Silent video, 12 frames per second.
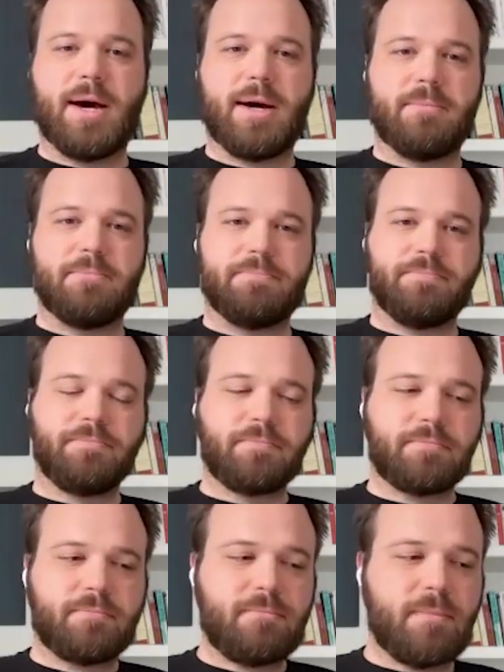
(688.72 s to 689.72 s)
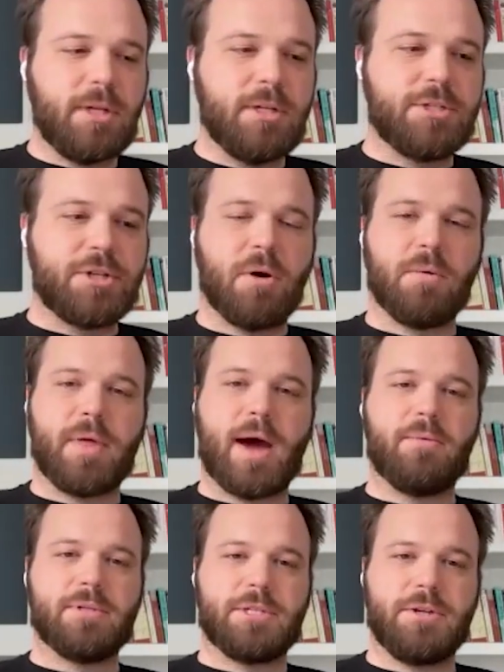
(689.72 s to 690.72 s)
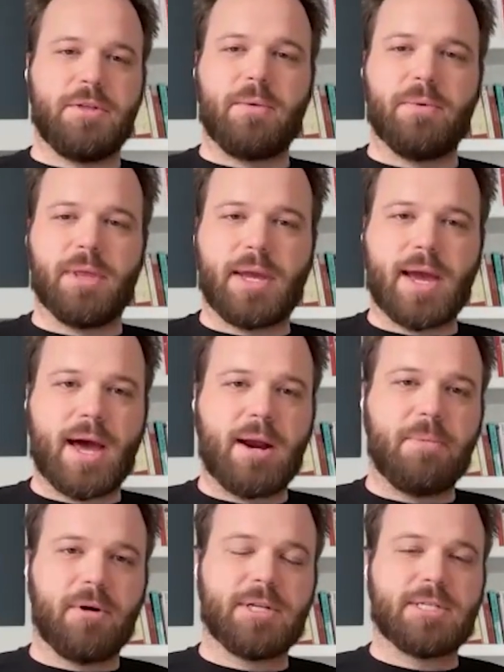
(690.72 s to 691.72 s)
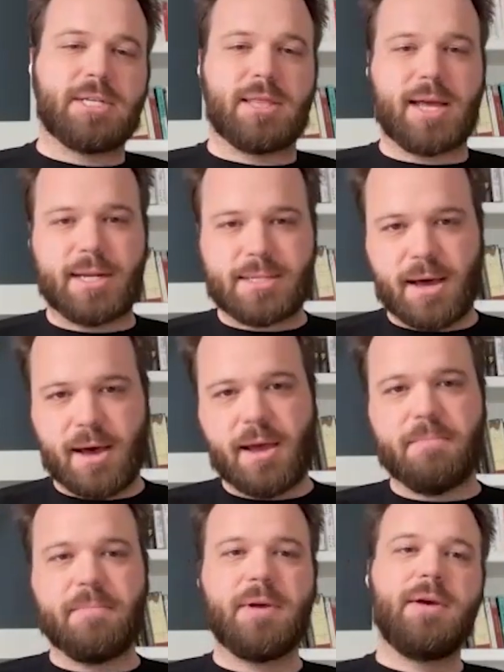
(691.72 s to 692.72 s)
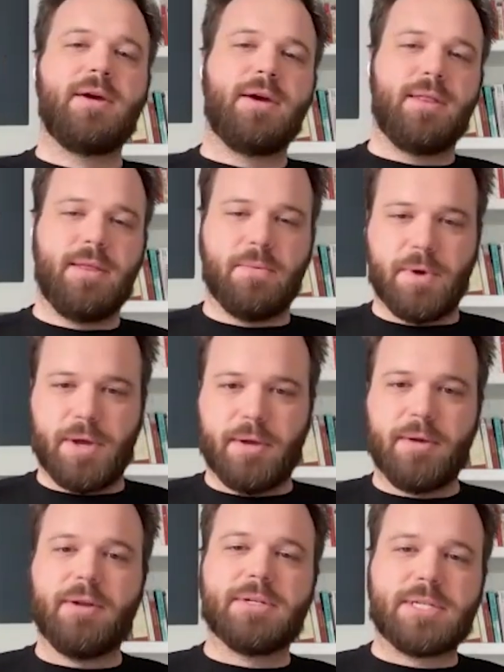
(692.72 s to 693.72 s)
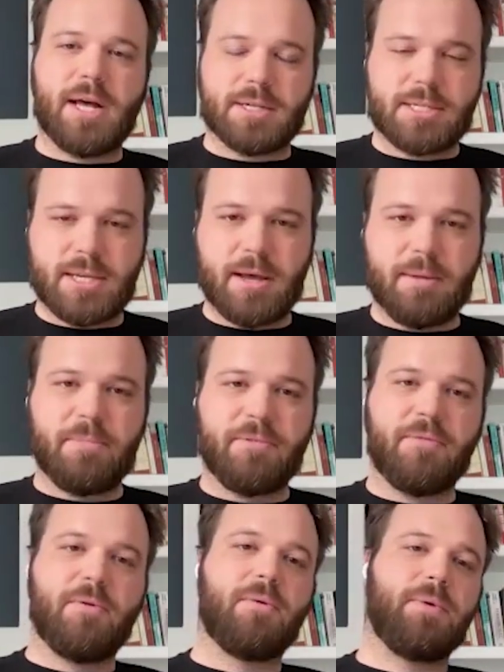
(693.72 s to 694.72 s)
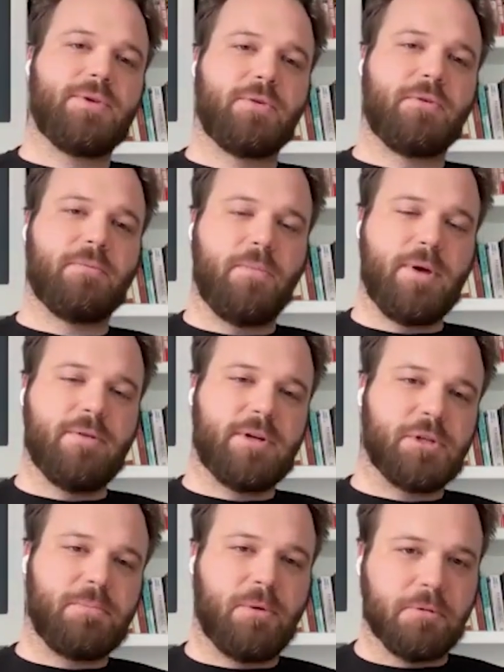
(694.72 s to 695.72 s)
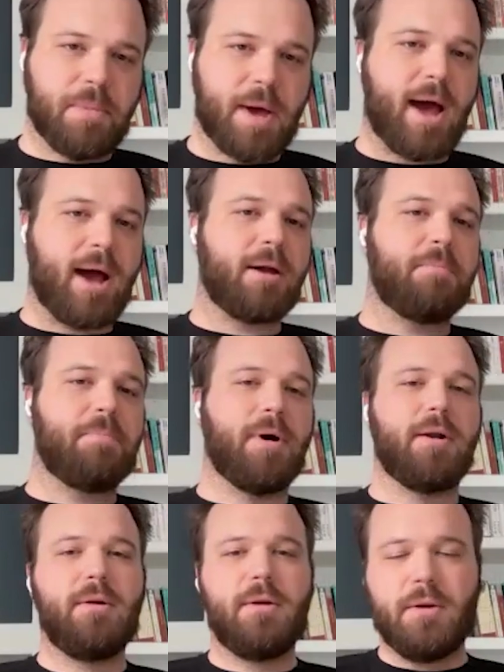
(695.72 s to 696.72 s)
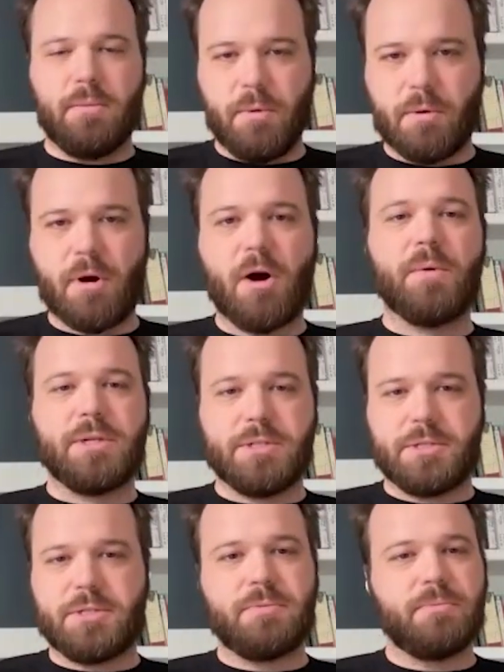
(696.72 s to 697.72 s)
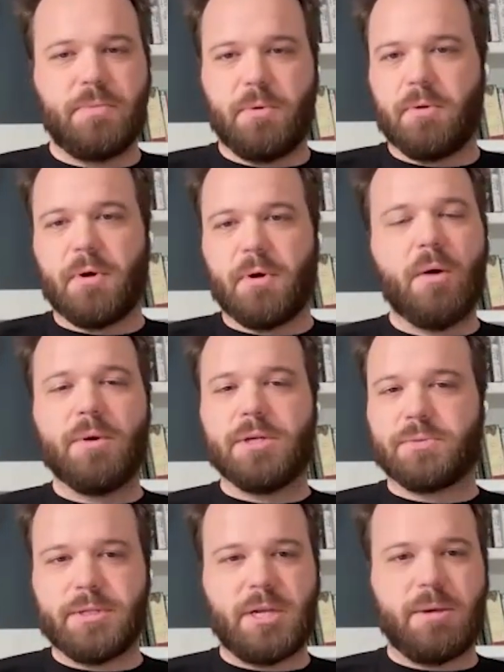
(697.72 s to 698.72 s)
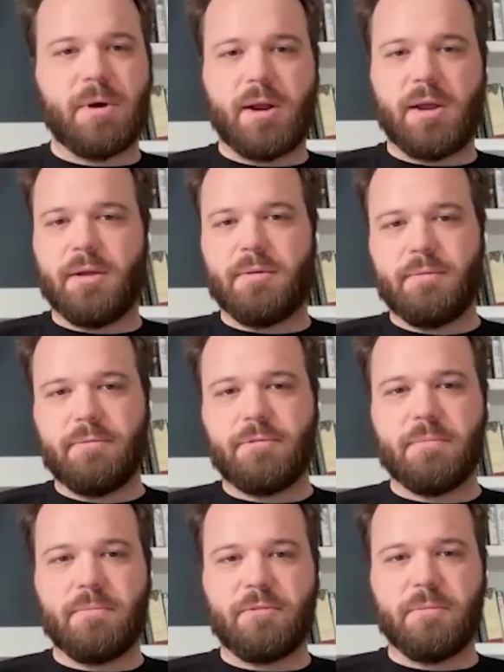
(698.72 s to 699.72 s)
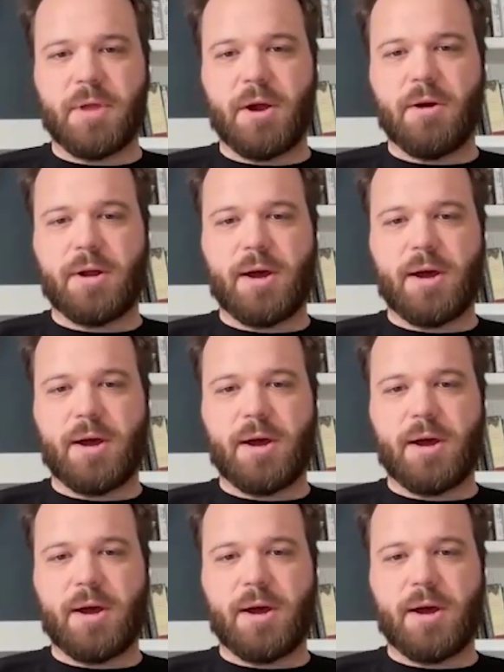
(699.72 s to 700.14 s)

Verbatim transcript: Um, so that was, you know, that really catapulted us at that time. And then we, you know, as Alex said before, we sort of, we eventually pulled back, but we were always, we were always raising money from, from there